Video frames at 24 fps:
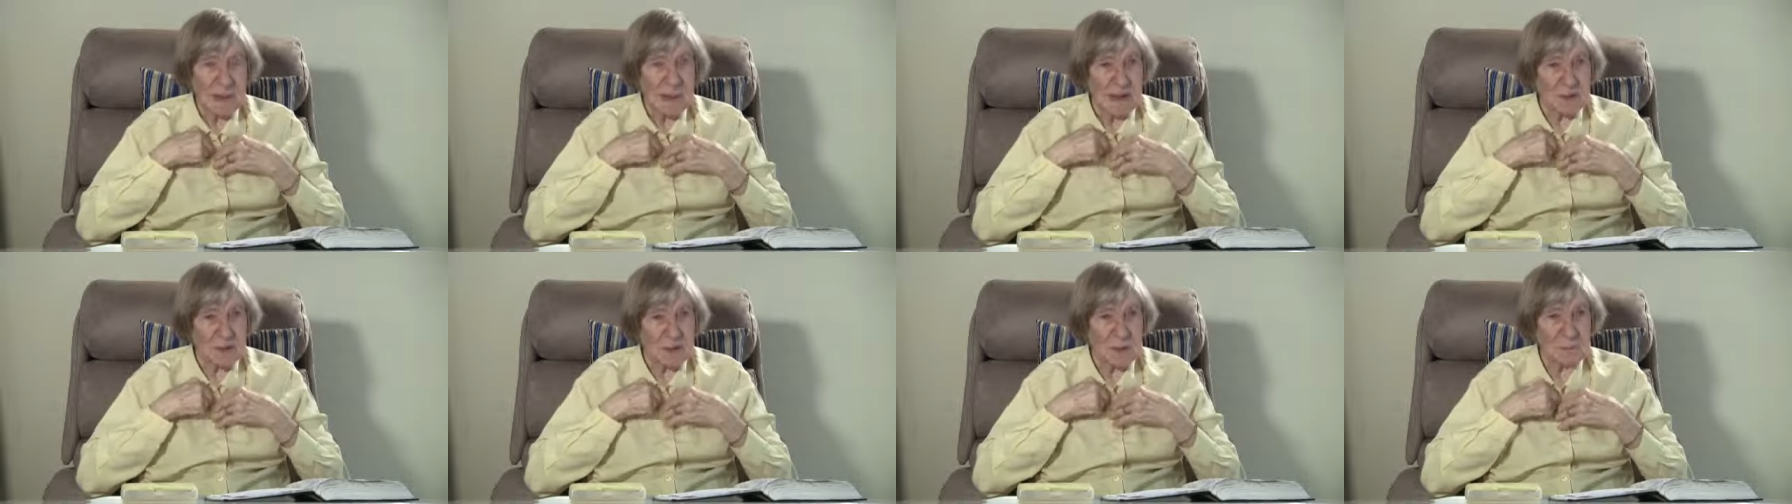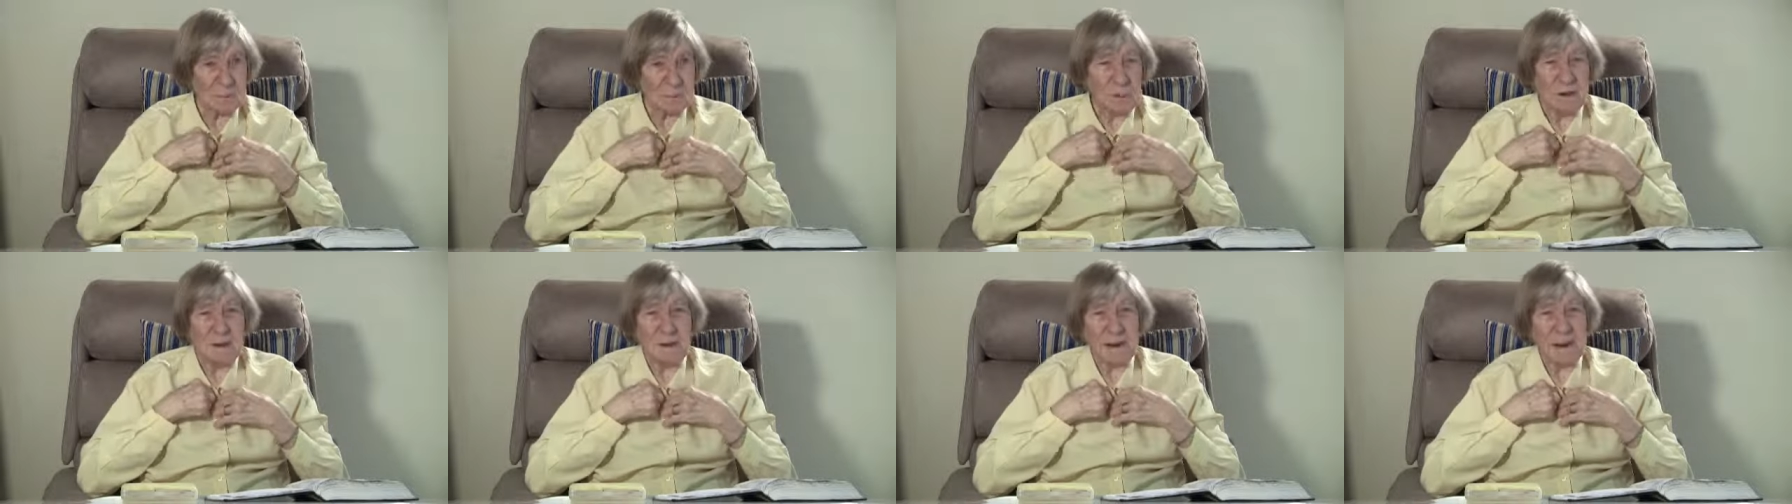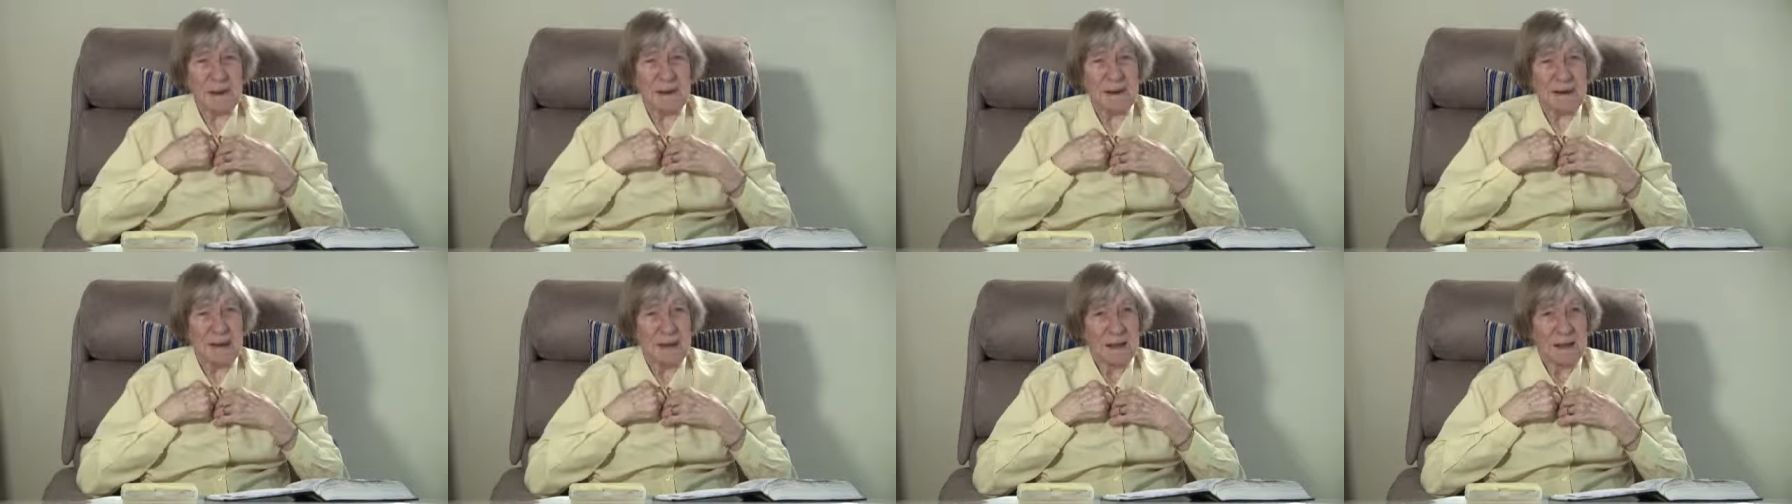Our
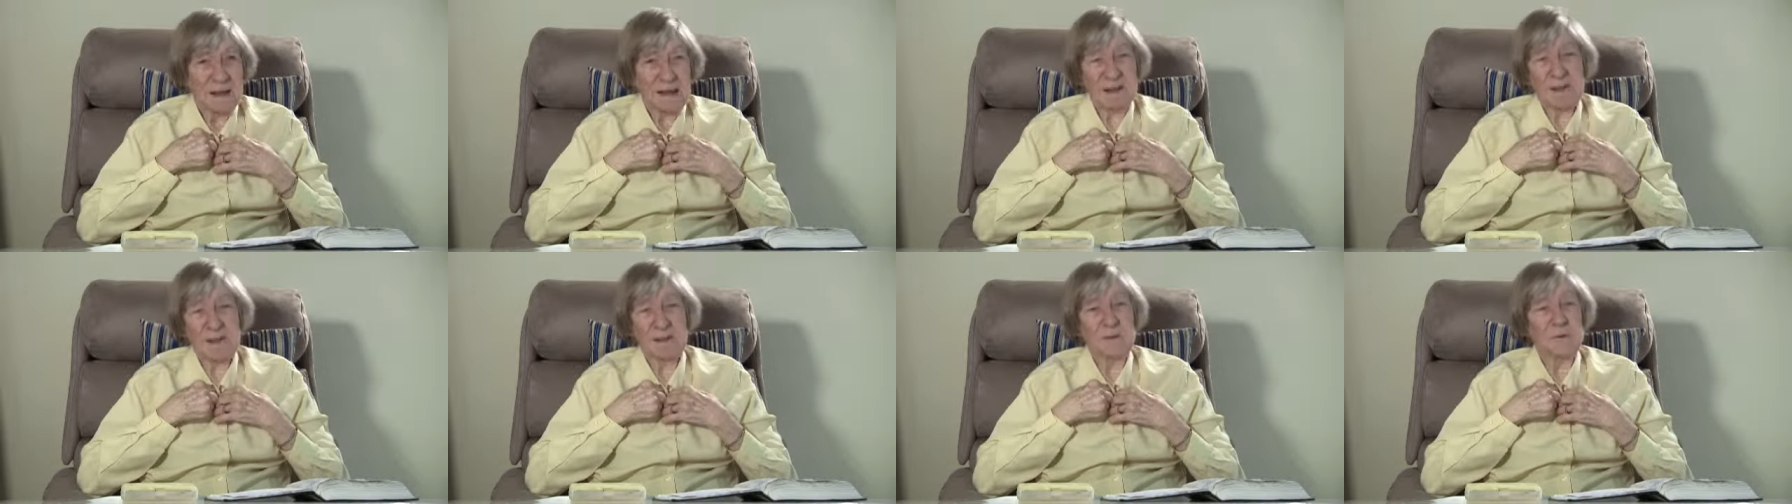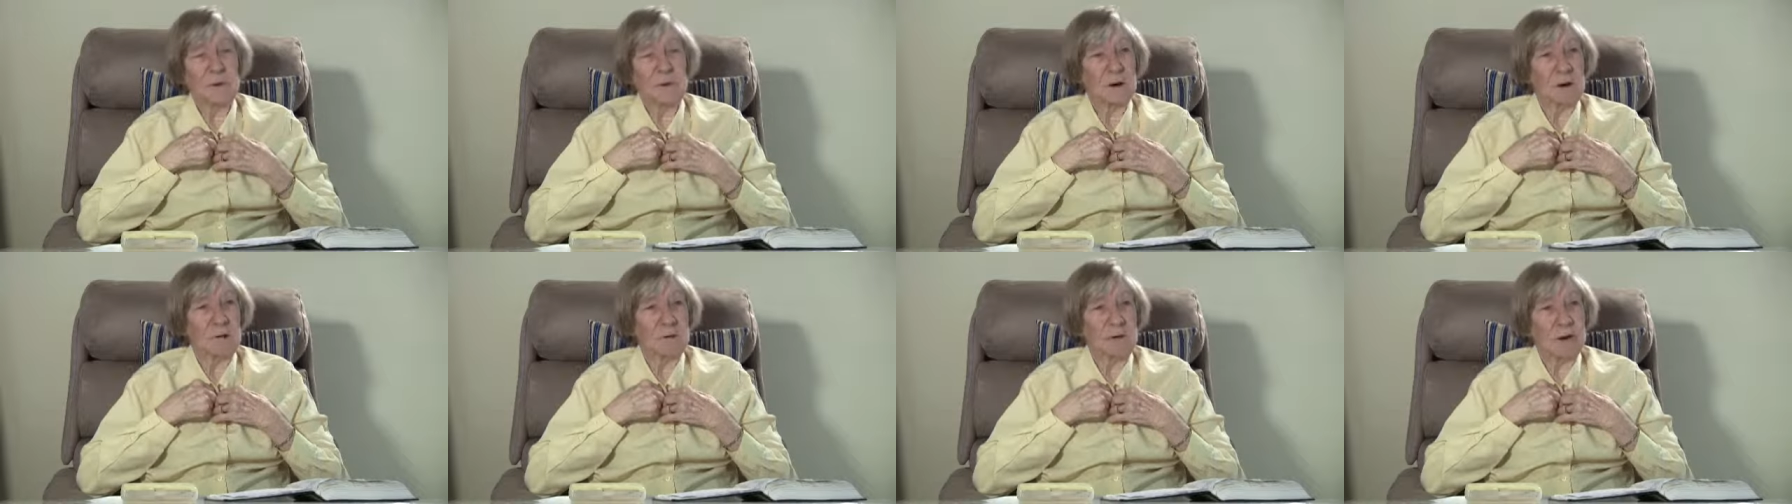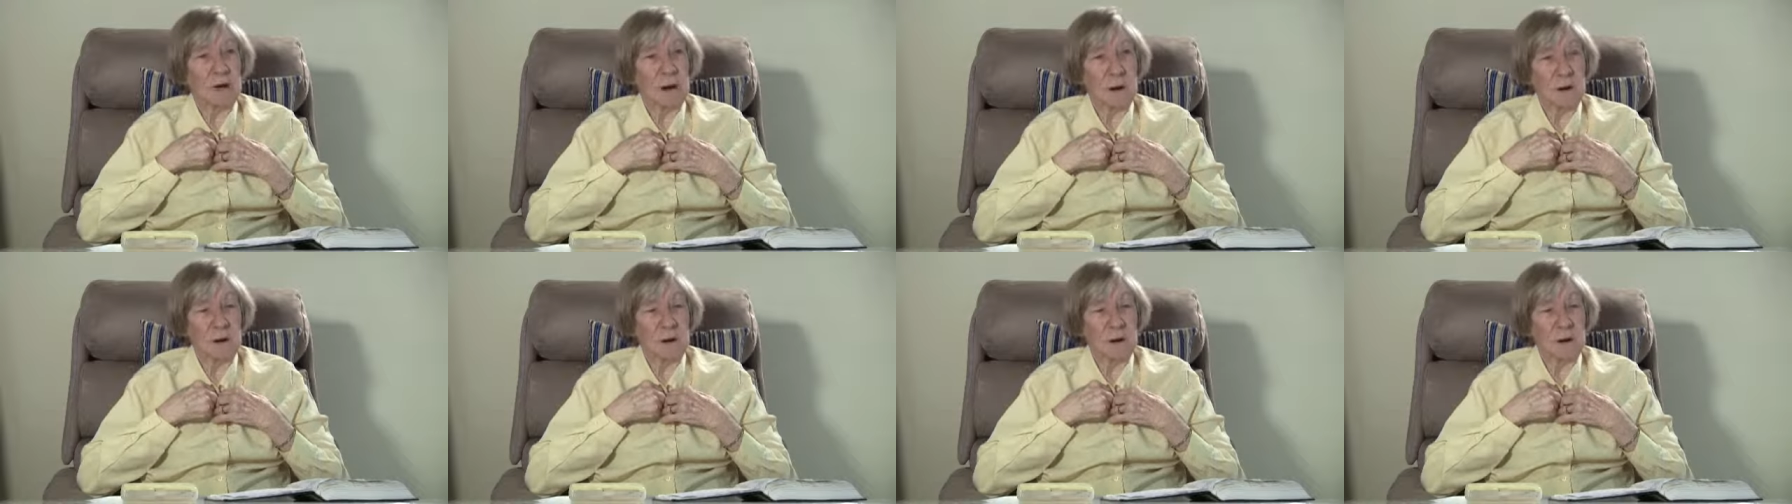spirit that's full of the